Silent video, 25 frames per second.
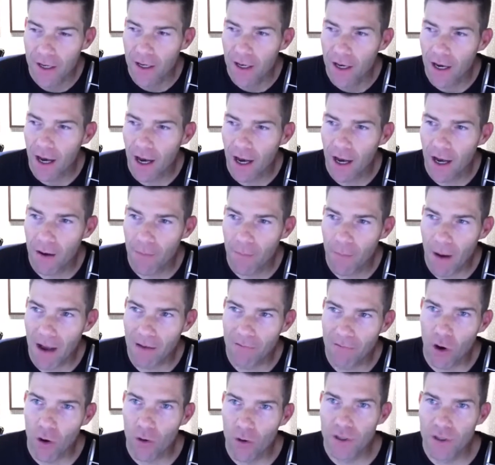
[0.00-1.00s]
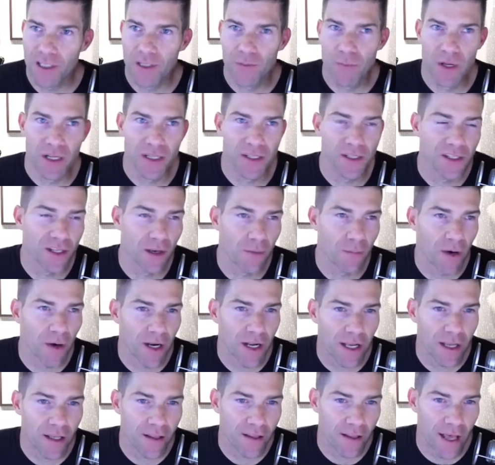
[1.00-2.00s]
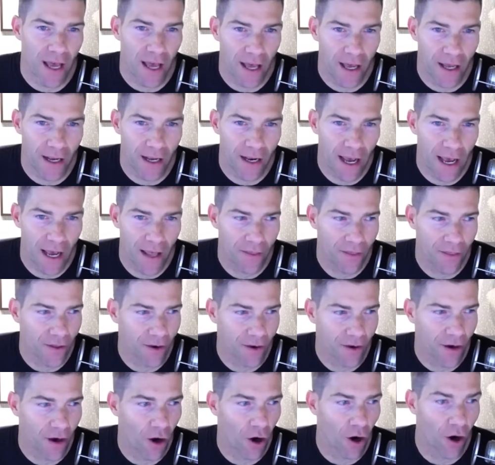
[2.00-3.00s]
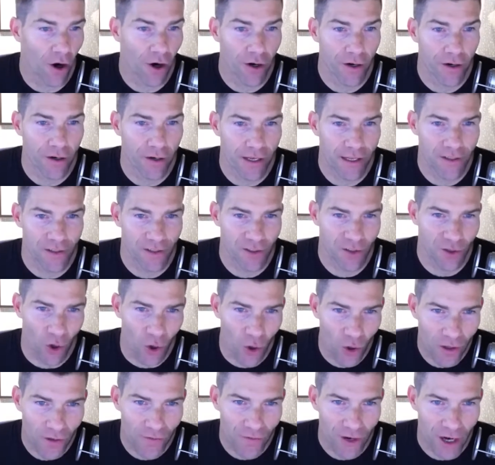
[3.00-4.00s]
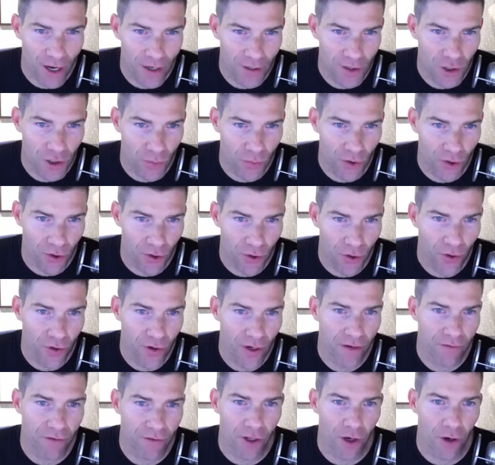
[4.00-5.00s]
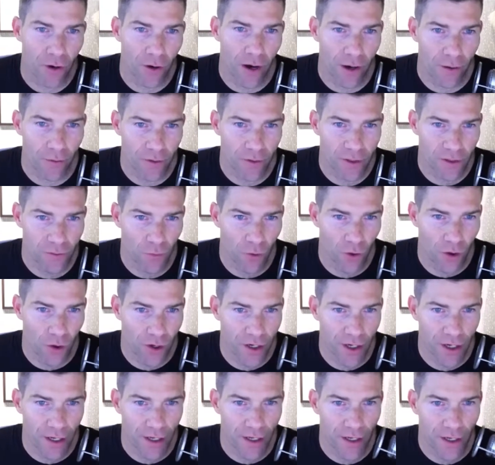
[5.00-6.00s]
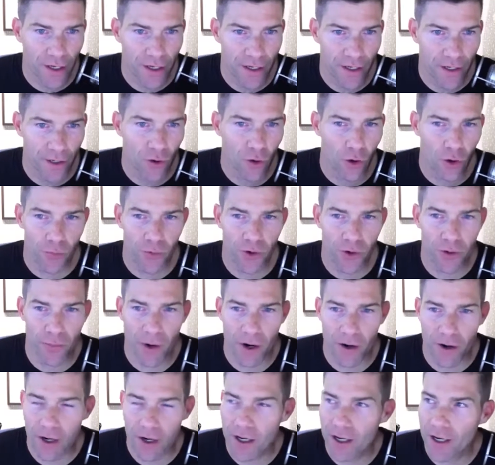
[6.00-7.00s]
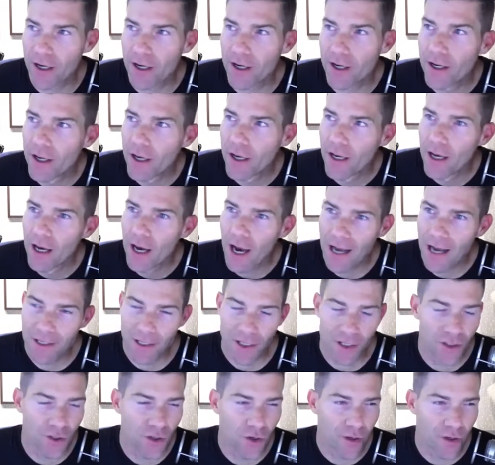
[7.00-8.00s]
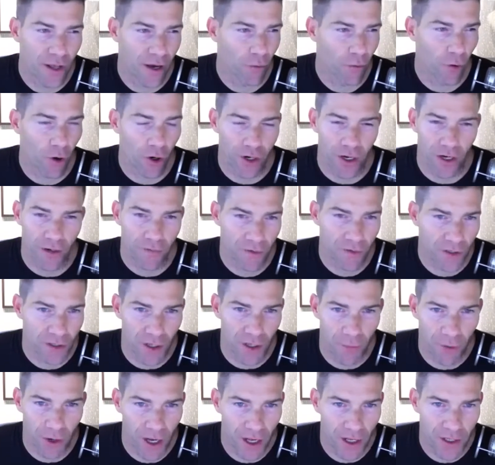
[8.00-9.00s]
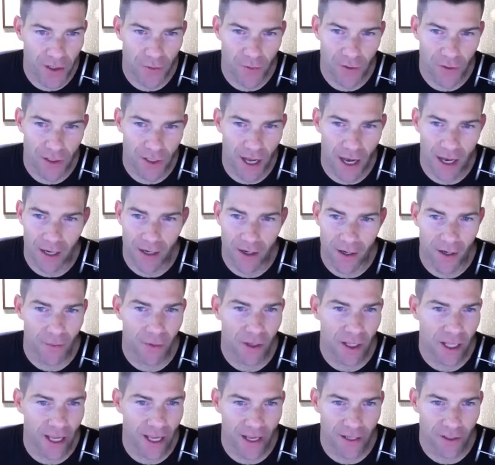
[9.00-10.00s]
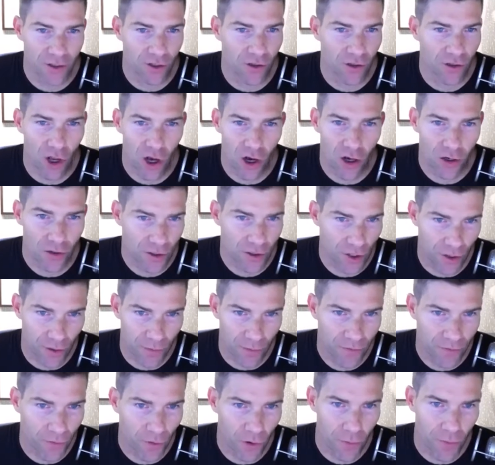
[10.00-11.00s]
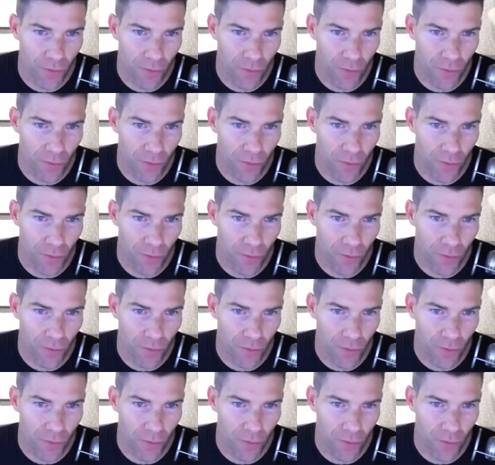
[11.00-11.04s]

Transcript: I've always been somebody that had the heart and soul of an entrepreneur, even though I was working in corporate America. I just knew that working for someone else was not going to be the answer long-term for